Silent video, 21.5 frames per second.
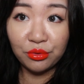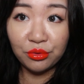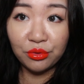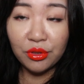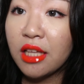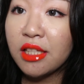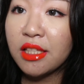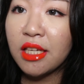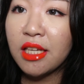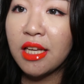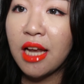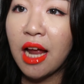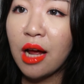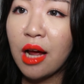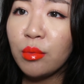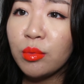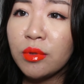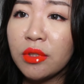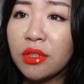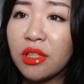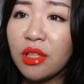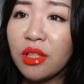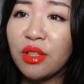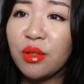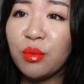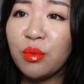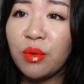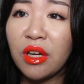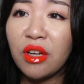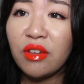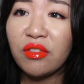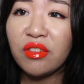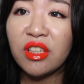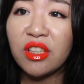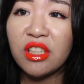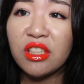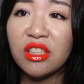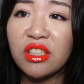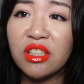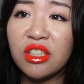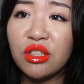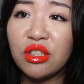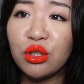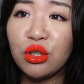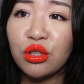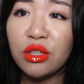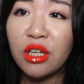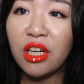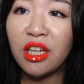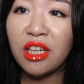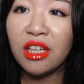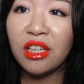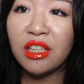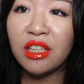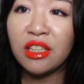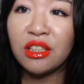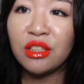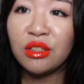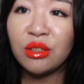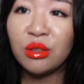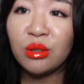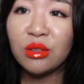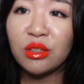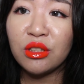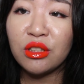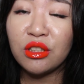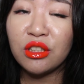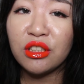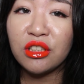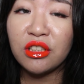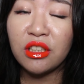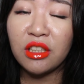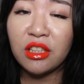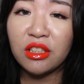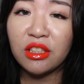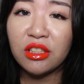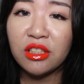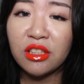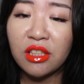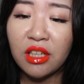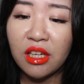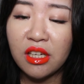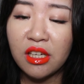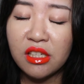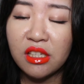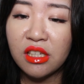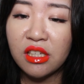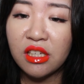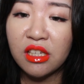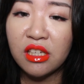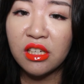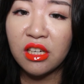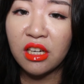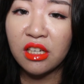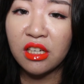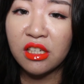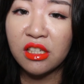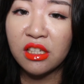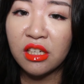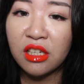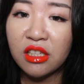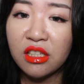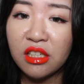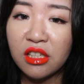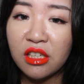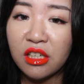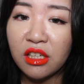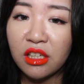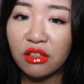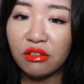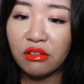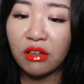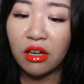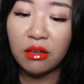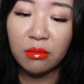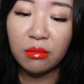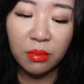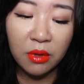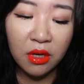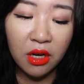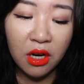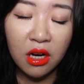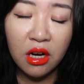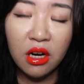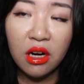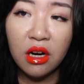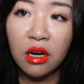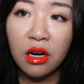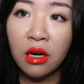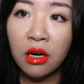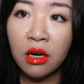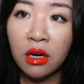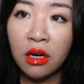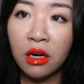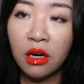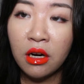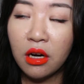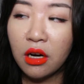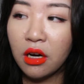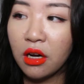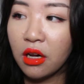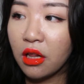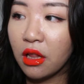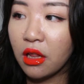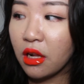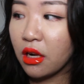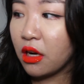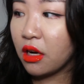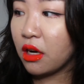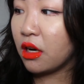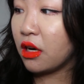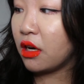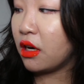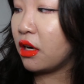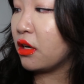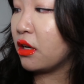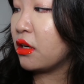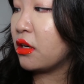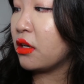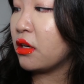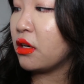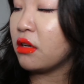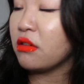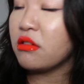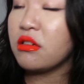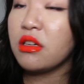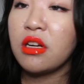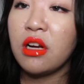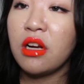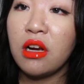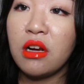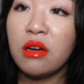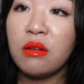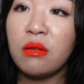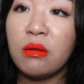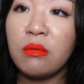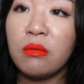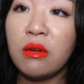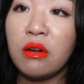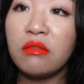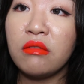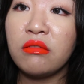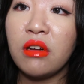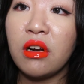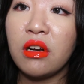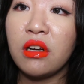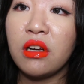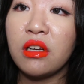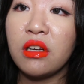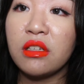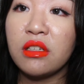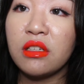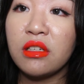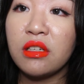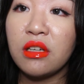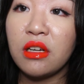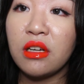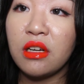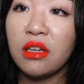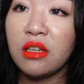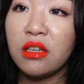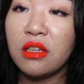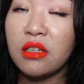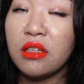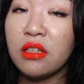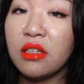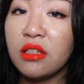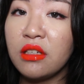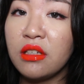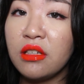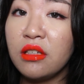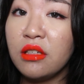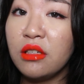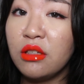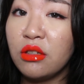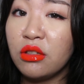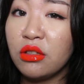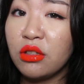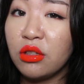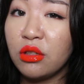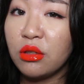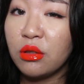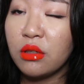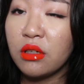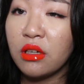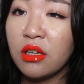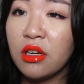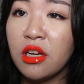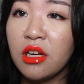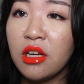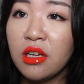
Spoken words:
Okay, so now I'm just gonna wait for this to dry, and oh my gosh, I just tasted it and it tasted like crap. I'm gonna have to keep my mouth like this and not talk.